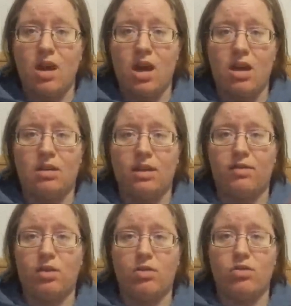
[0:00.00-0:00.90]
like if
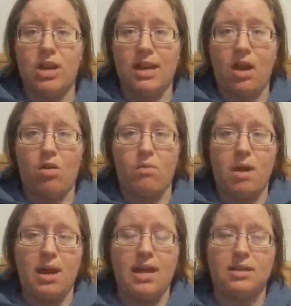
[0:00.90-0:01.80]
you go check out
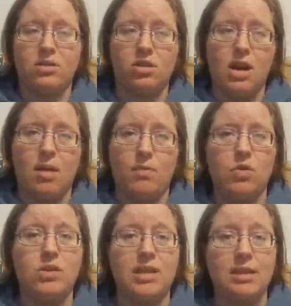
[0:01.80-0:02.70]
my Instagram and you
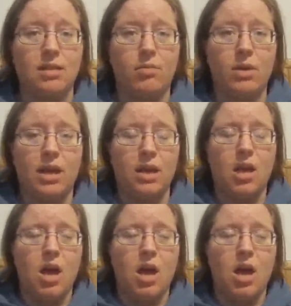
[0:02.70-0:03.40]
see something,